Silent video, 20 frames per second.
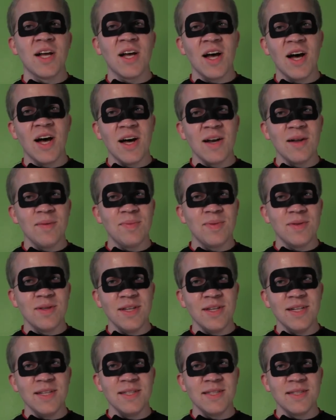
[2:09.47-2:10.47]
kind of
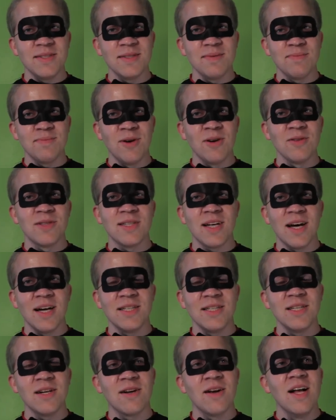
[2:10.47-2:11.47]
please both
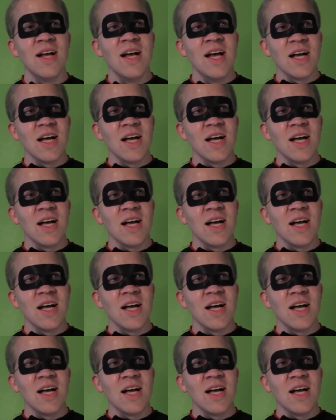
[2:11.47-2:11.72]
sides here.